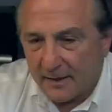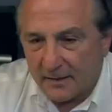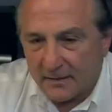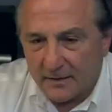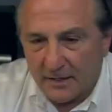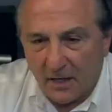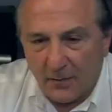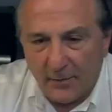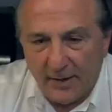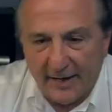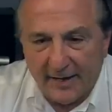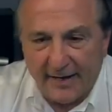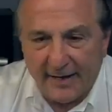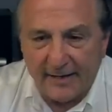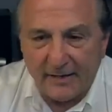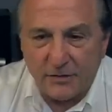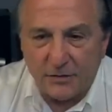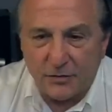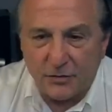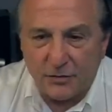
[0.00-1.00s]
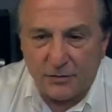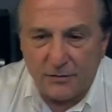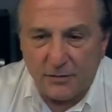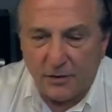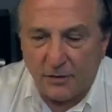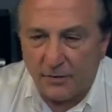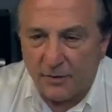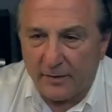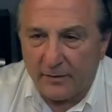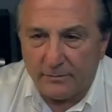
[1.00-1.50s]
I tell my kids,
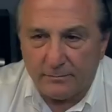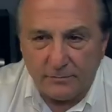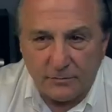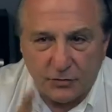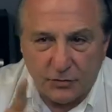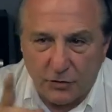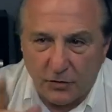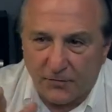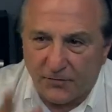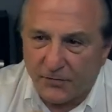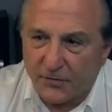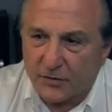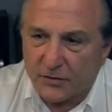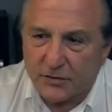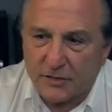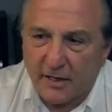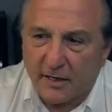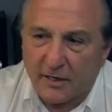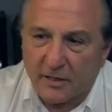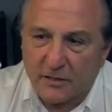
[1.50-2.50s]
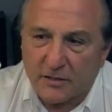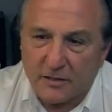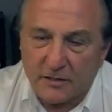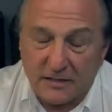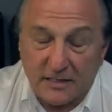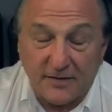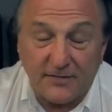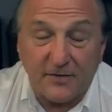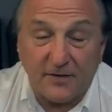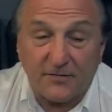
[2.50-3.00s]
you know, shoot for the stars
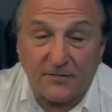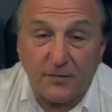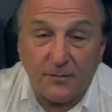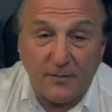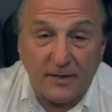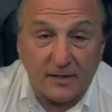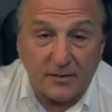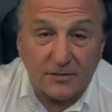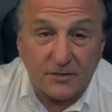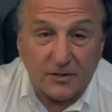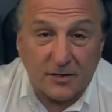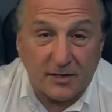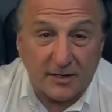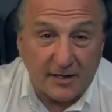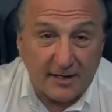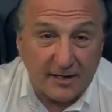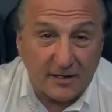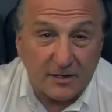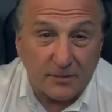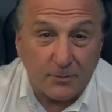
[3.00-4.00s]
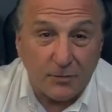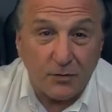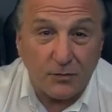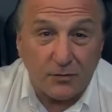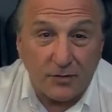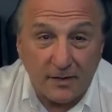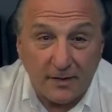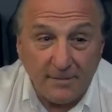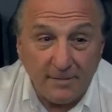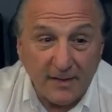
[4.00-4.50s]
because even if you miss, you're going to hit the
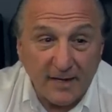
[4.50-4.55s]
moon.